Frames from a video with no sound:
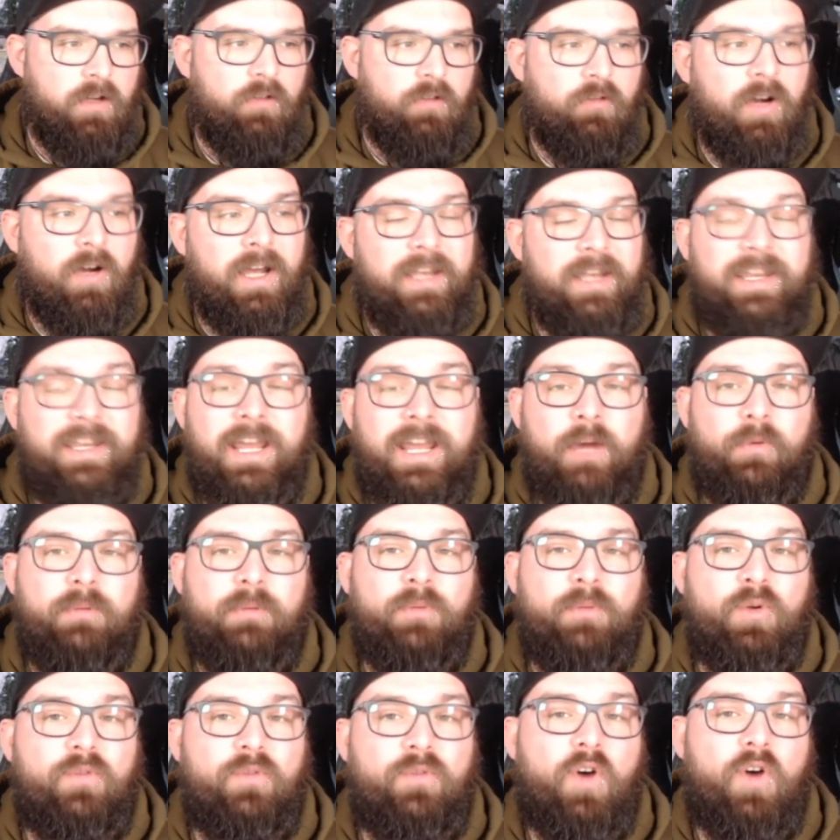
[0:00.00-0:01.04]
Right, now we
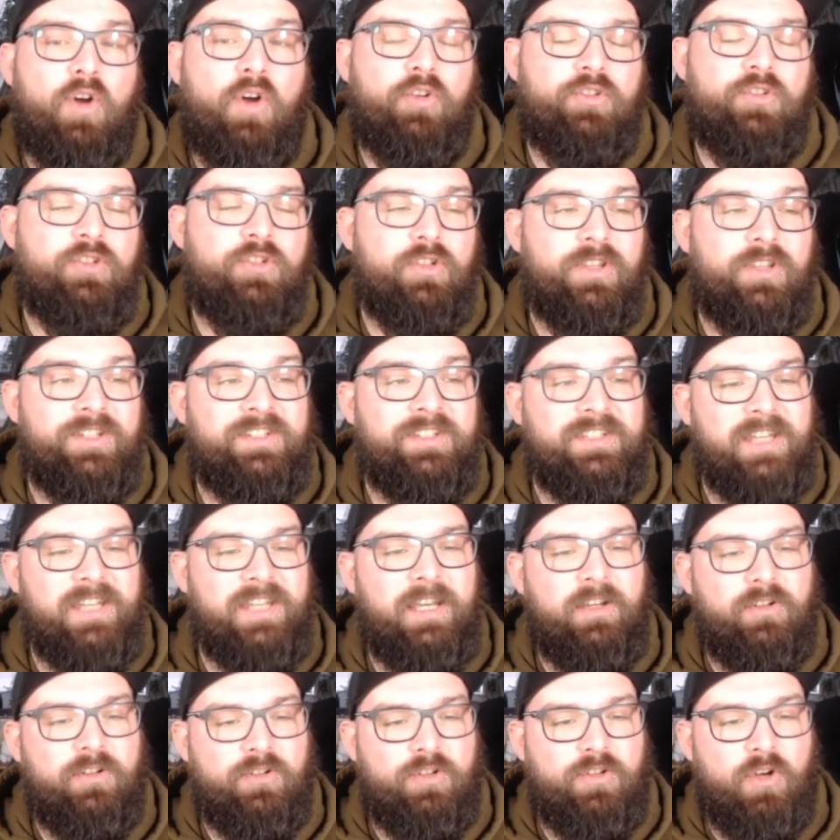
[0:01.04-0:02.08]
move on to the
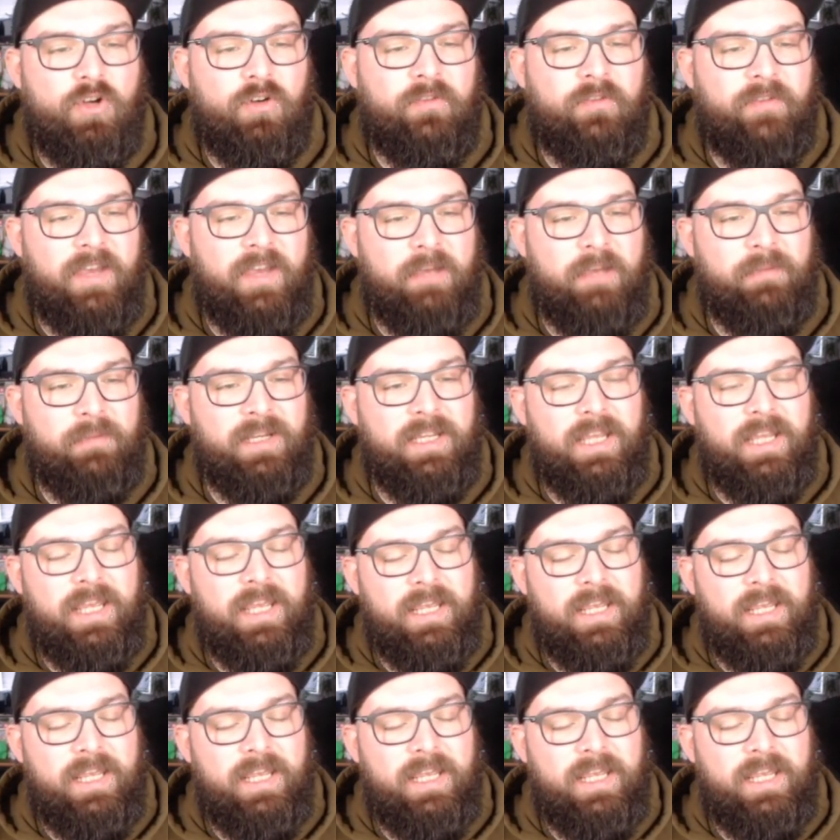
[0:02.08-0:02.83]
second dog family